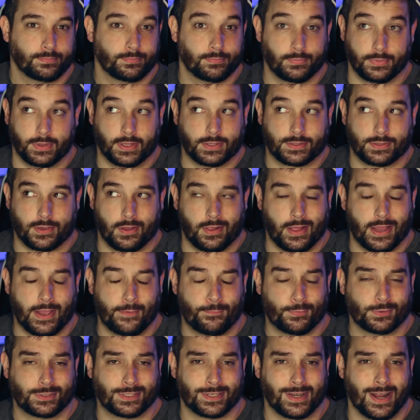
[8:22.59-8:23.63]
And that's all I
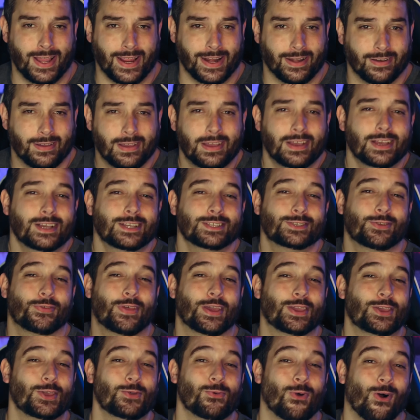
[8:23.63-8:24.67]
have for tonight. So
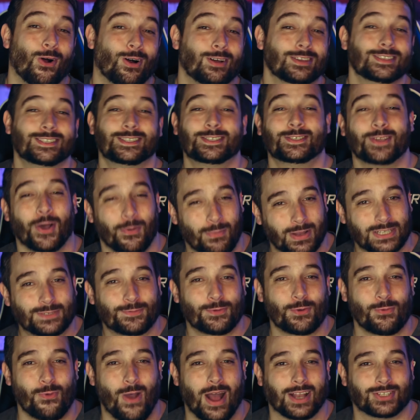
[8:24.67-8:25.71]
thank you all so much
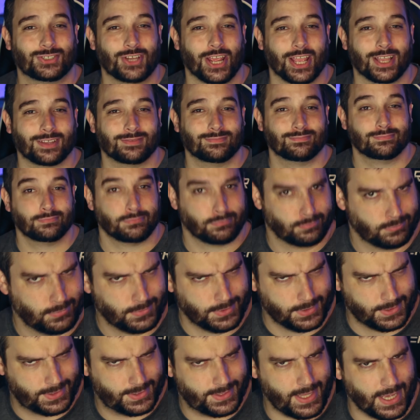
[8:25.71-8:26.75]
for watching,
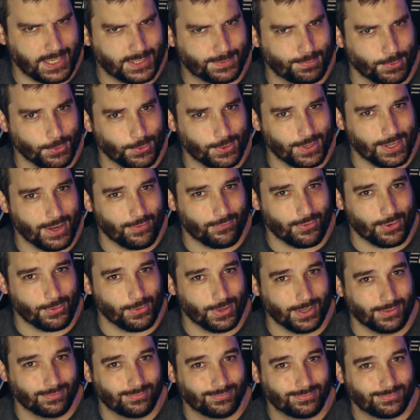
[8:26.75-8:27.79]
and stay spooky,
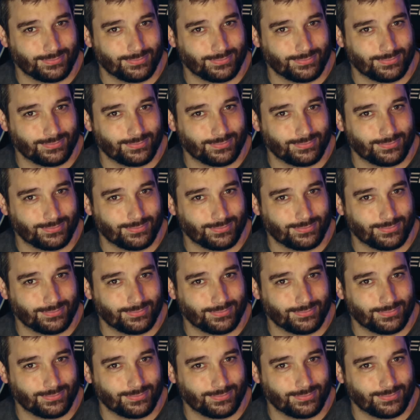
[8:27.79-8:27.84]
everyone.